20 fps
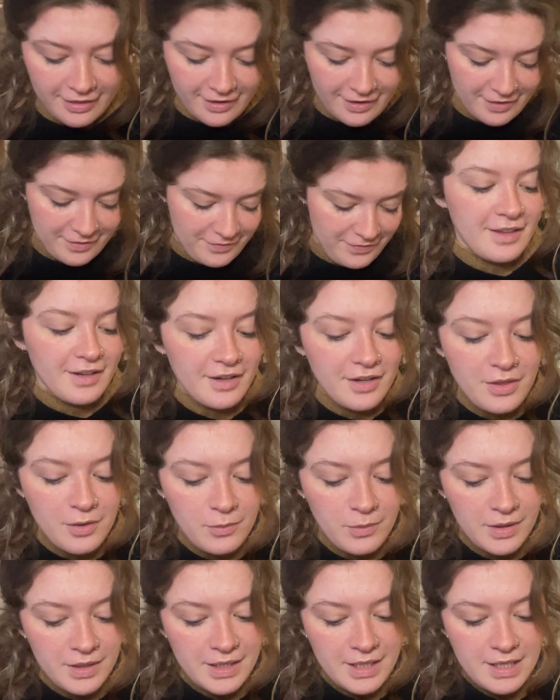it. The other
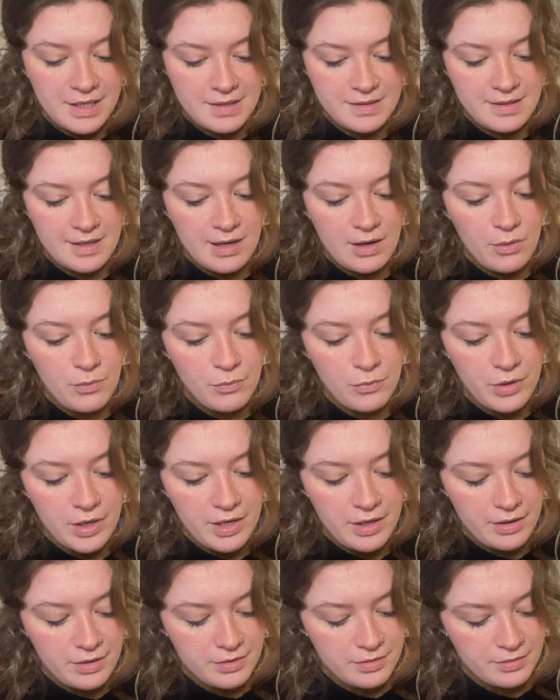one is their ombre
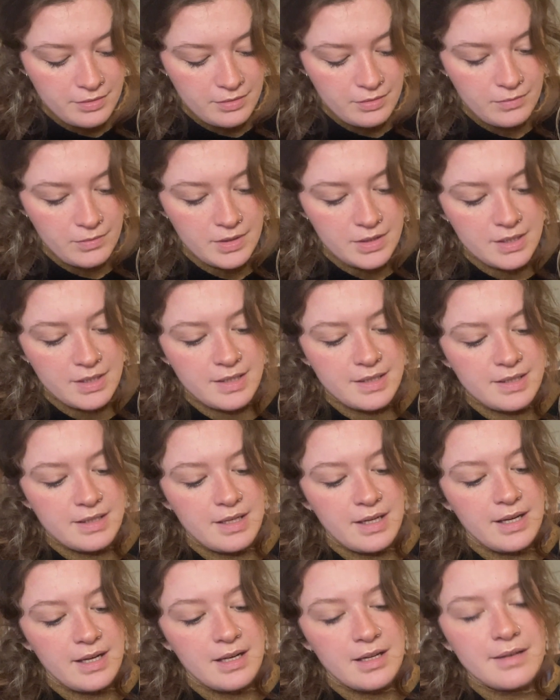yarn, which is
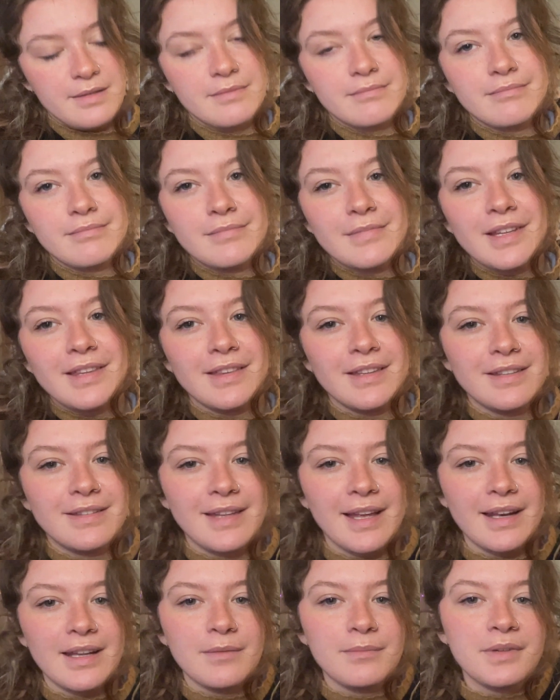like in the
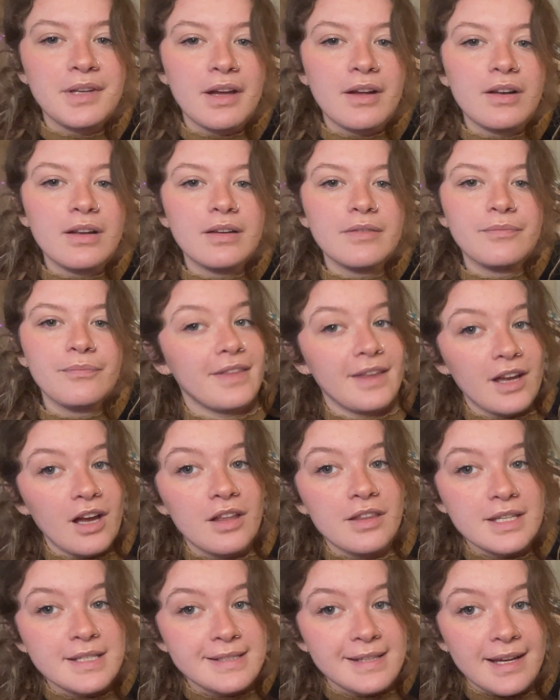denim colour. They
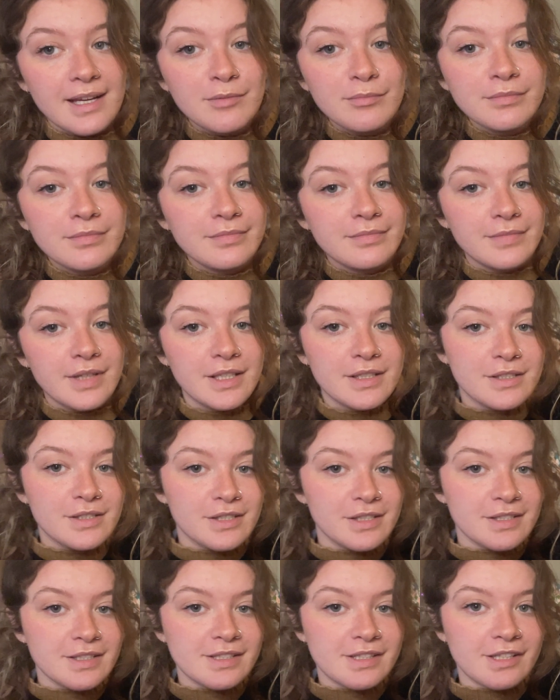are the same. It's
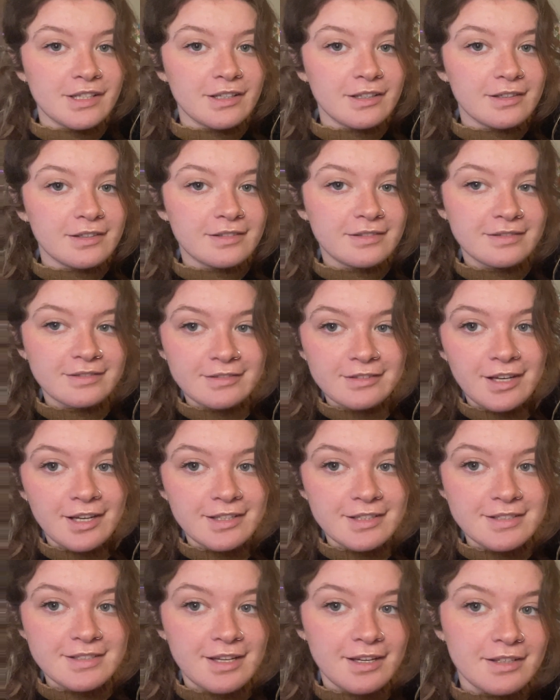just that I
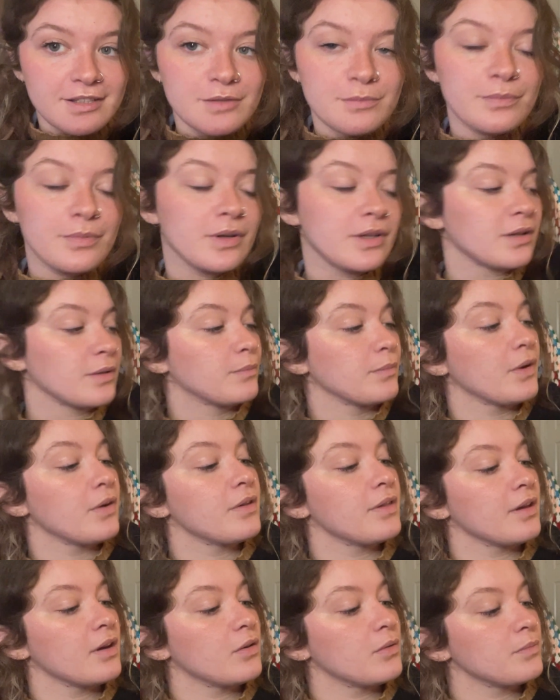decided to put them
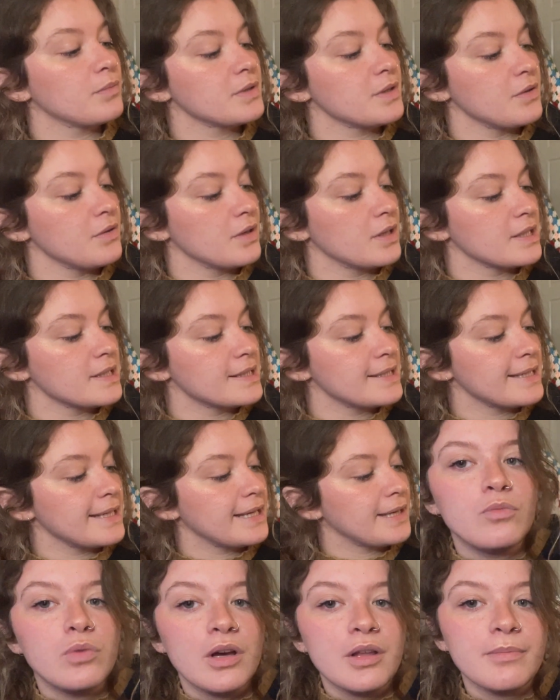both out so you could
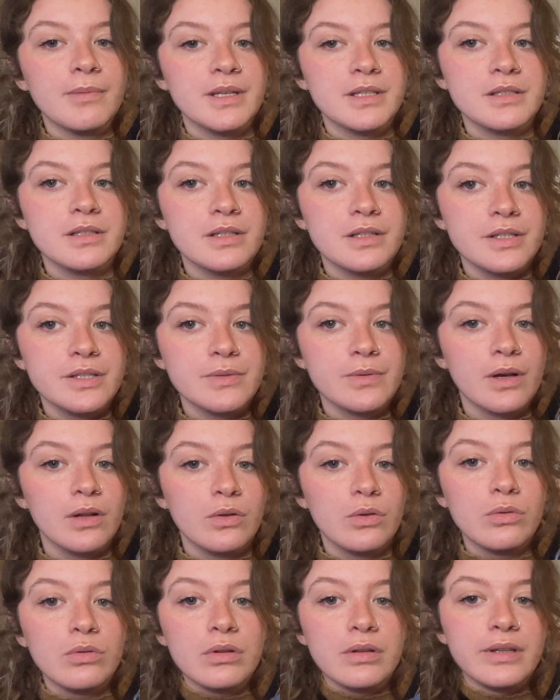see. Worth mentioning as well,
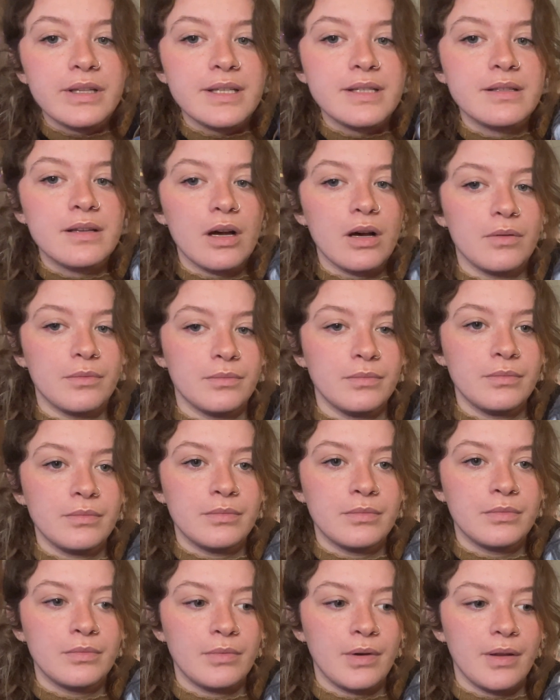all of these come
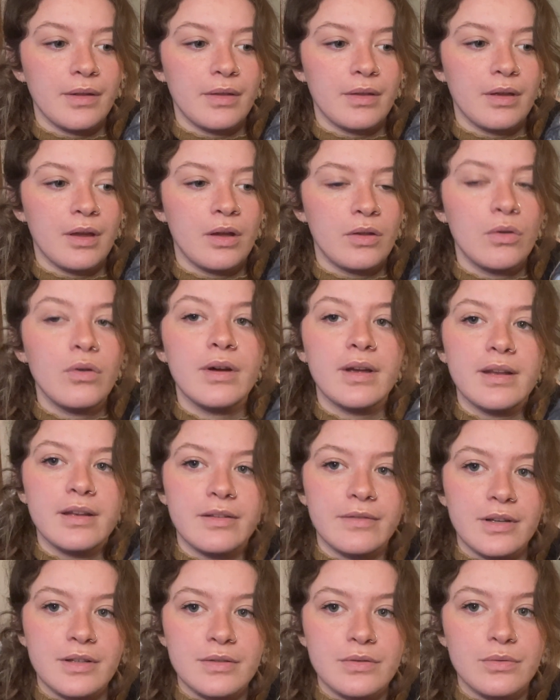with, not
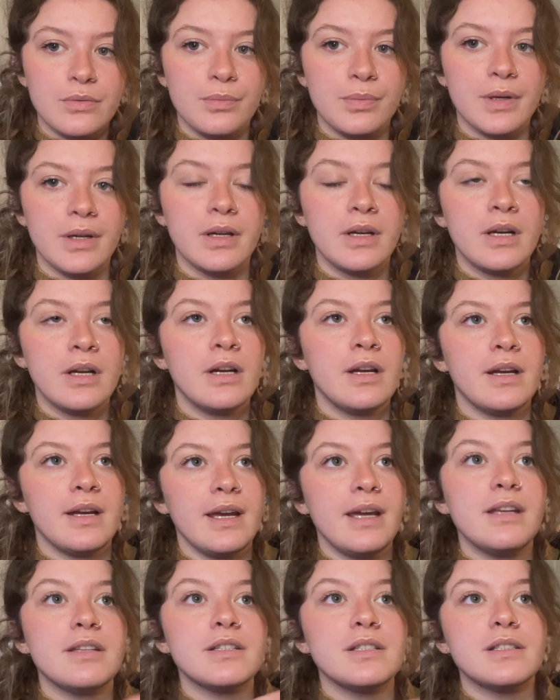individual, but
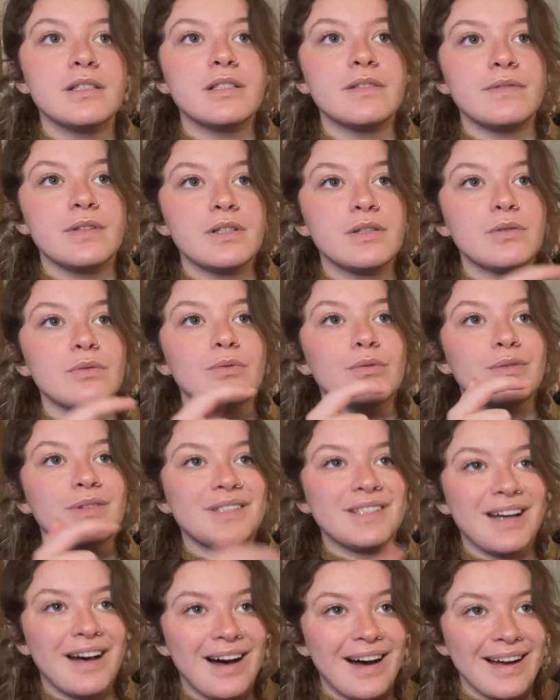each individual
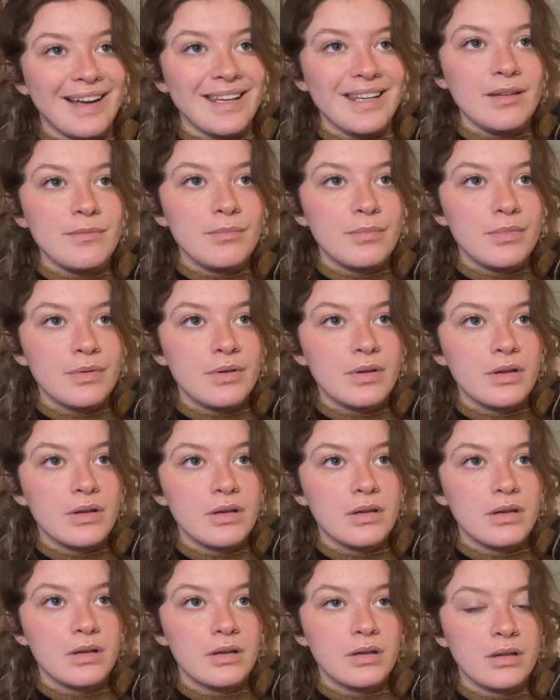type,
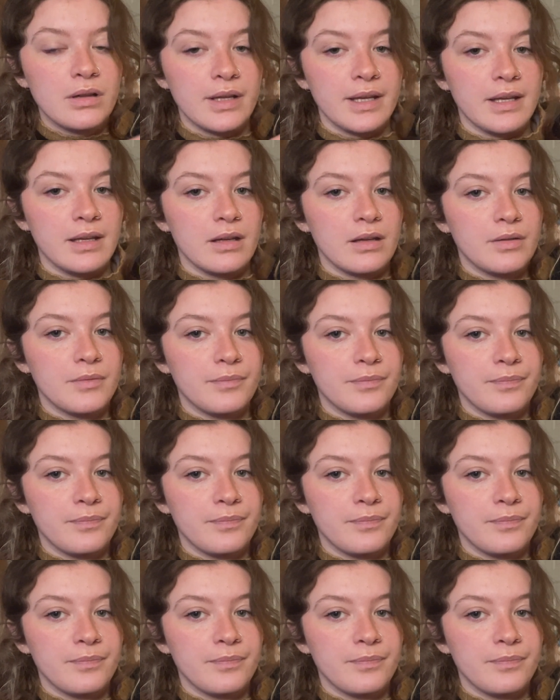like